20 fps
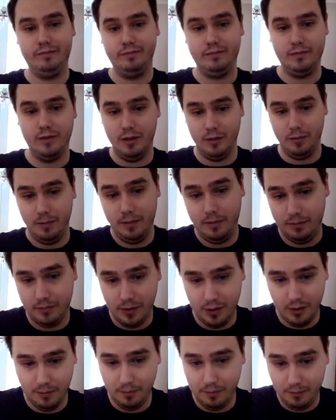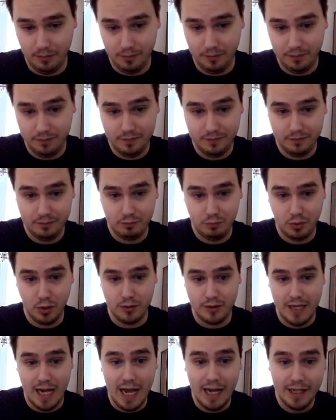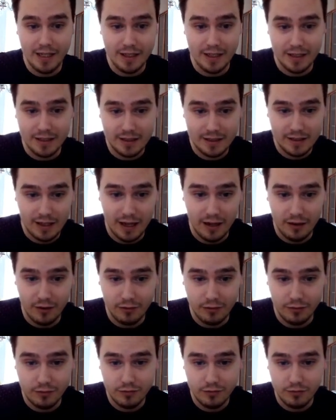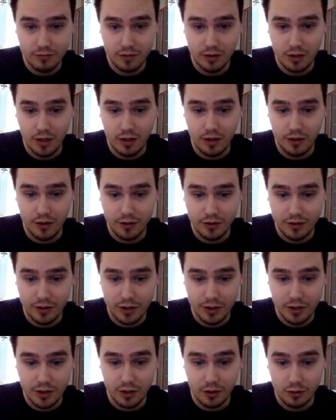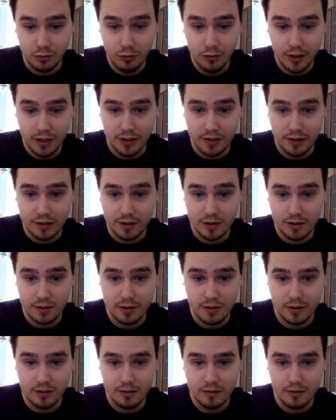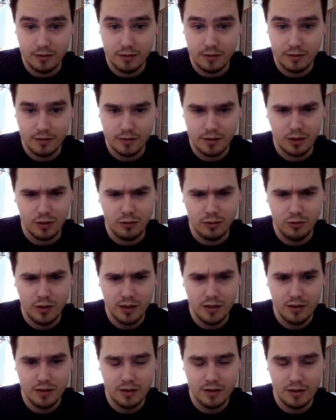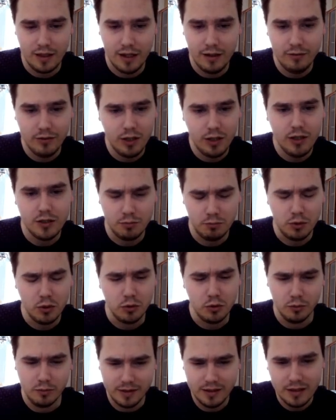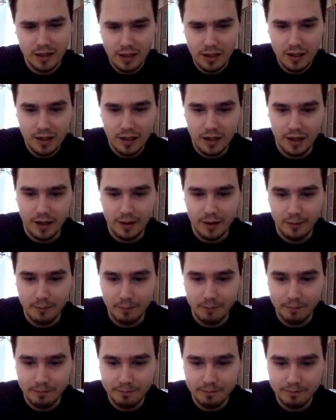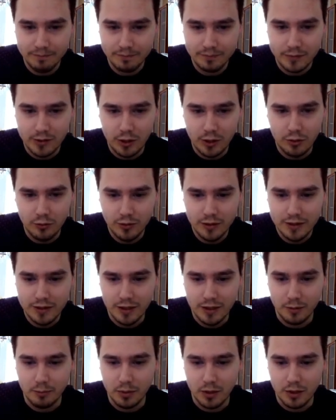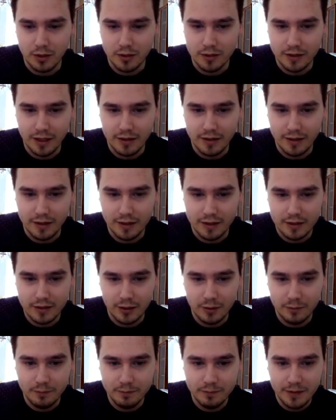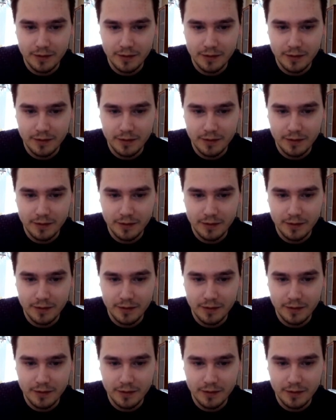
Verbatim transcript: the the protagonists have large kahunas. Kahunas? They have large boobs. Um, kahunas are balls, I think. So